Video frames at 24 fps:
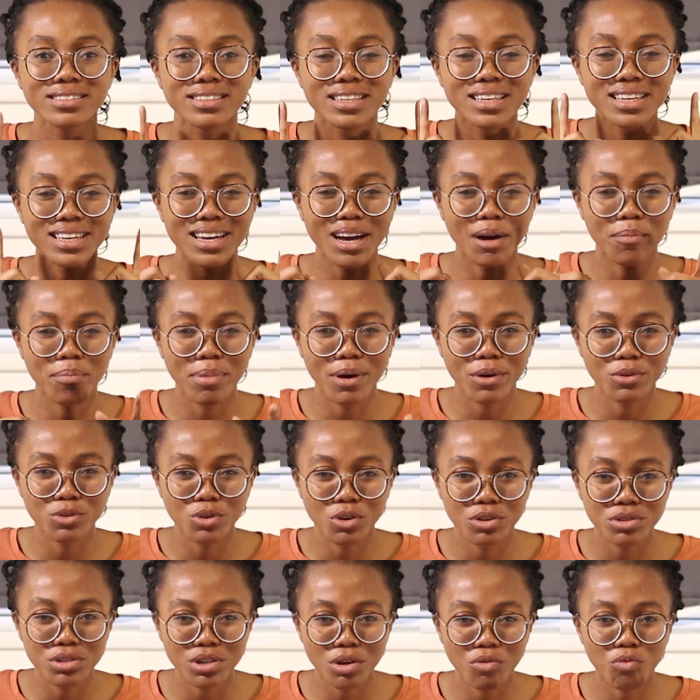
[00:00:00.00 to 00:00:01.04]
Think about
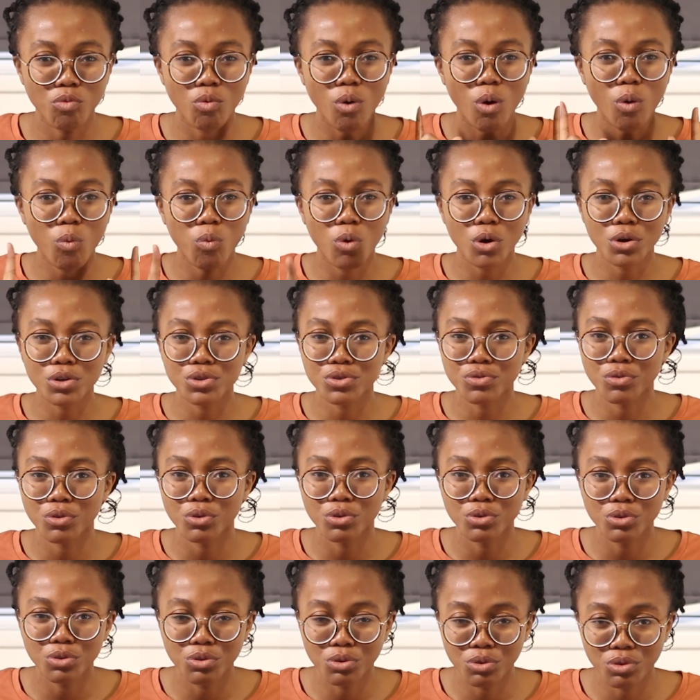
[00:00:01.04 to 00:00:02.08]
yourself, what works
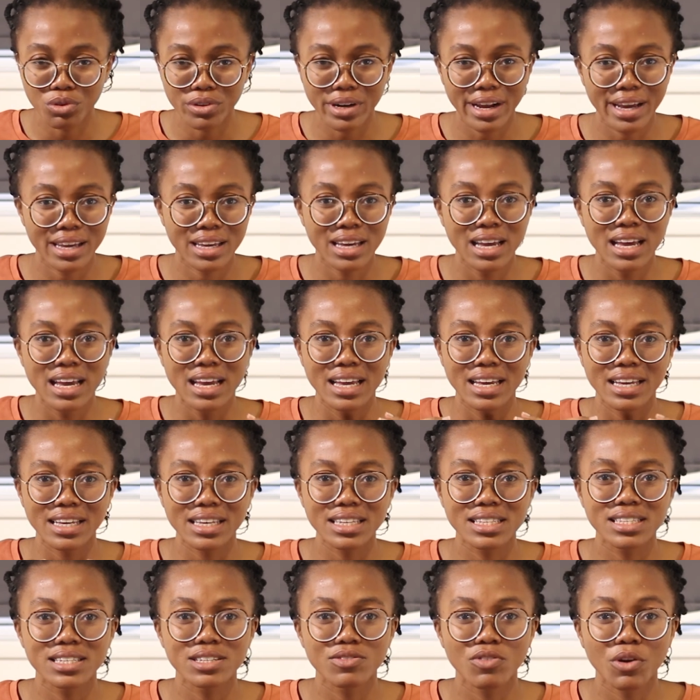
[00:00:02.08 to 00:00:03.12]
for you. Like
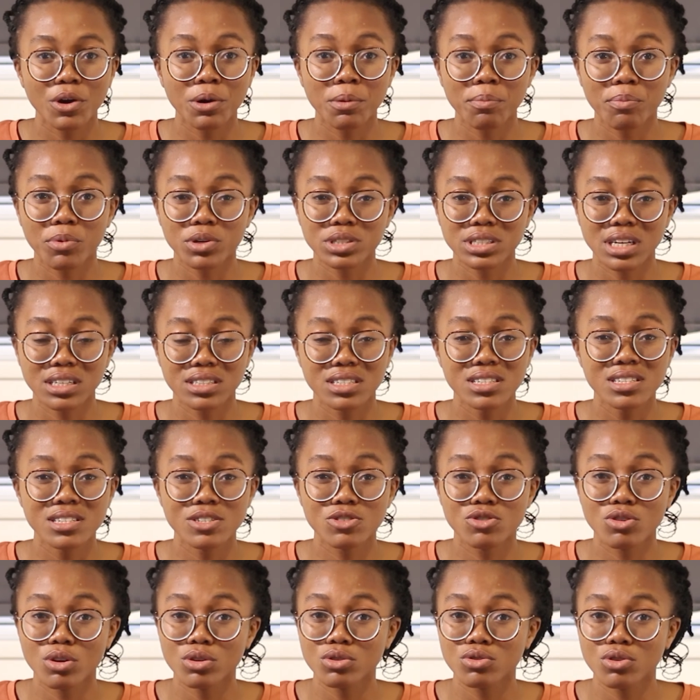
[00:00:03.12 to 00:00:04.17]
it is very important. This
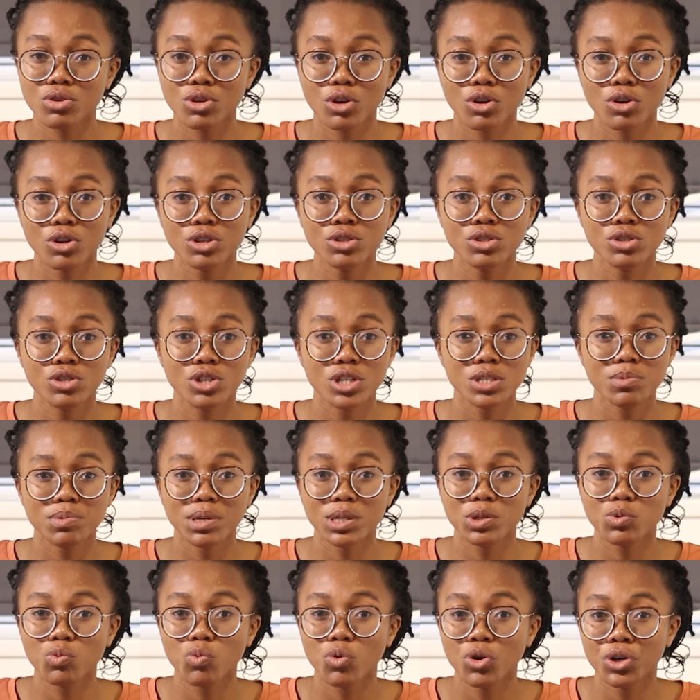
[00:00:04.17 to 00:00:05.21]
is just you're going to just
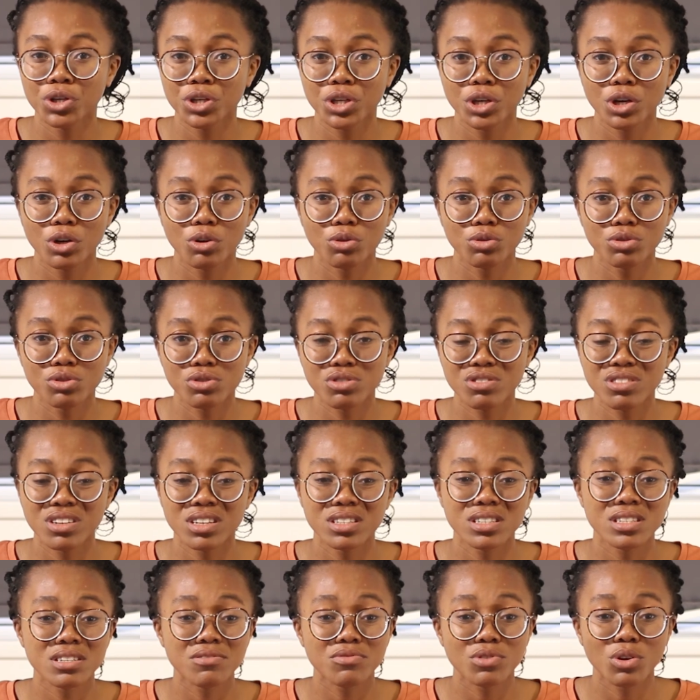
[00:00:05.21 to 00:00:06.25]
spend one year or two
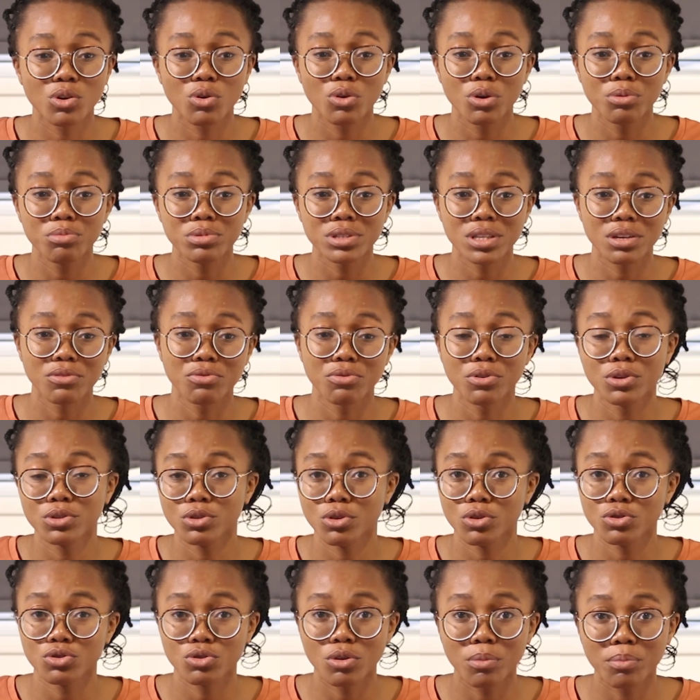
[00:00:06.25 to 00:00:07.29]
years if you're going with a
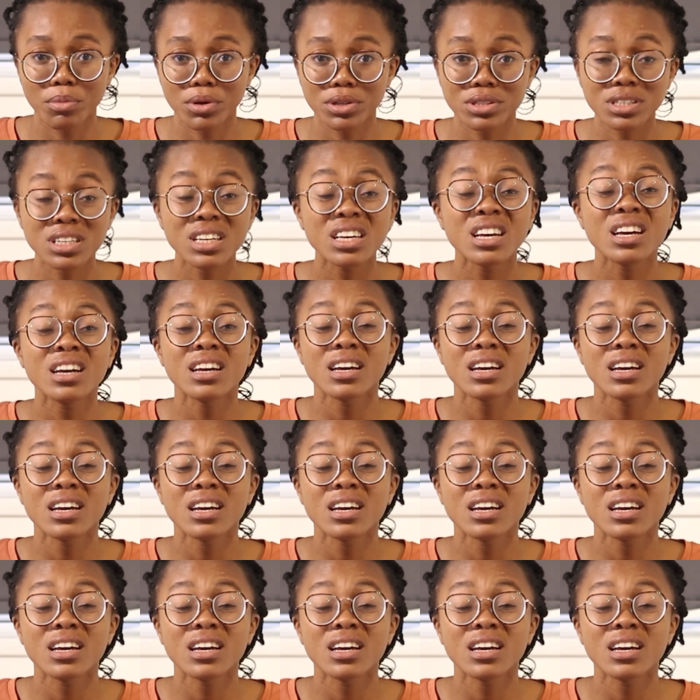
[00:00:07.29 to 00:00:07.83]
friend or somebody.